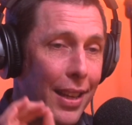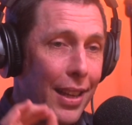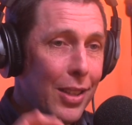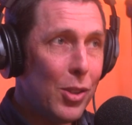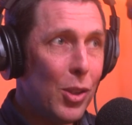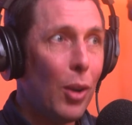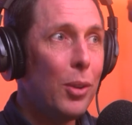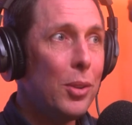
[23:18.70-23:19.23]
and
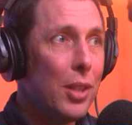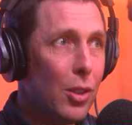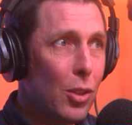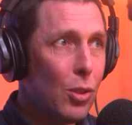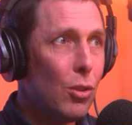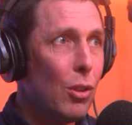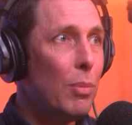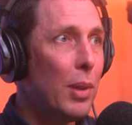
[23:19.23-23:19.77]
geology are
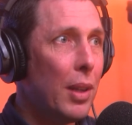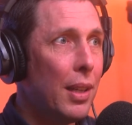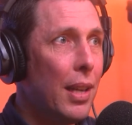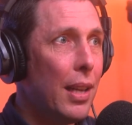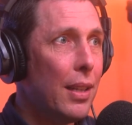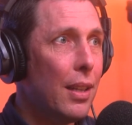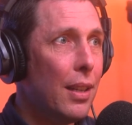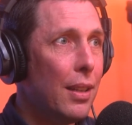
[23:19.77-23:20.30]
super
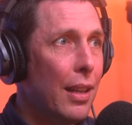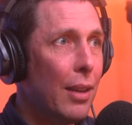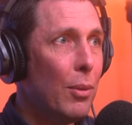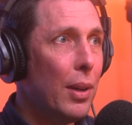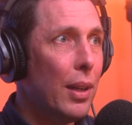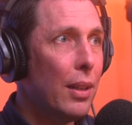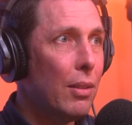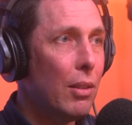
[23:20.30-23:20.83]
connected in that
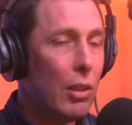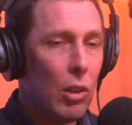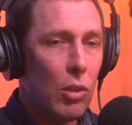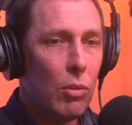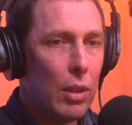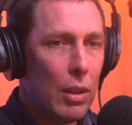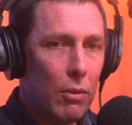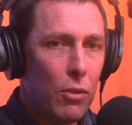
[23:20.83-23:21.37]
way. The,
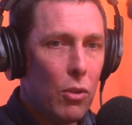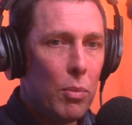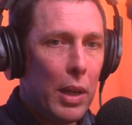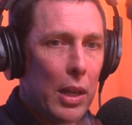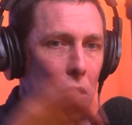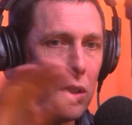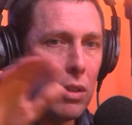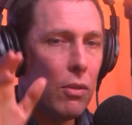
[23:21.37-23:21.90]
the
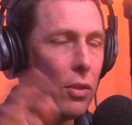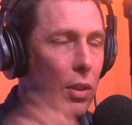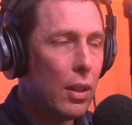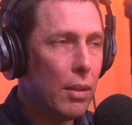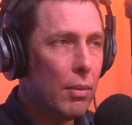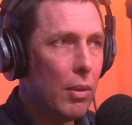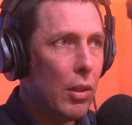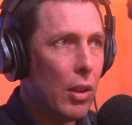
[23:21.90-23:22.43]
formation of
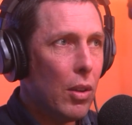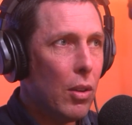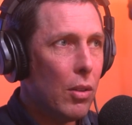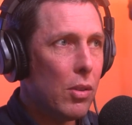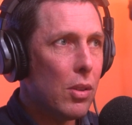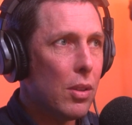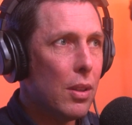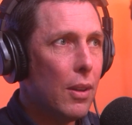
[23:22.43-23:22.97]
the the
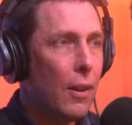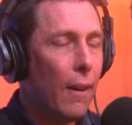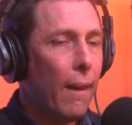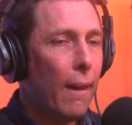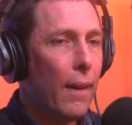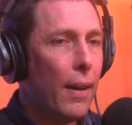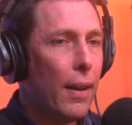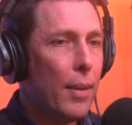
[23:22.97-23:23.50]
Earth's
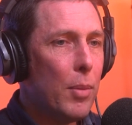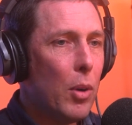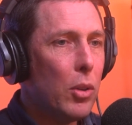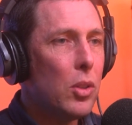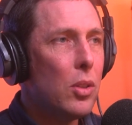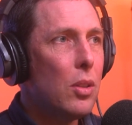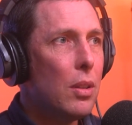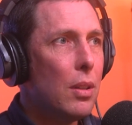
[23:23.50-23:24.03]
um,
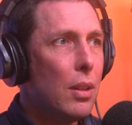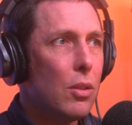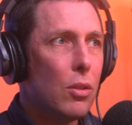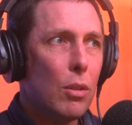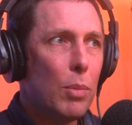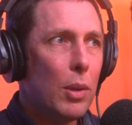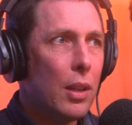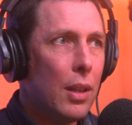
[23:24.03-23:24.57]
oxygen is
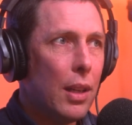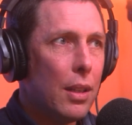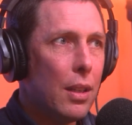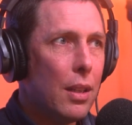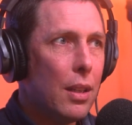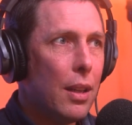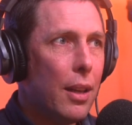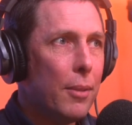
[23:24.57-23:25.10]
super
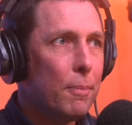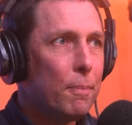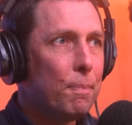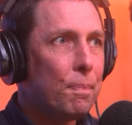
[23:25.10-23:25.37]
connected to that.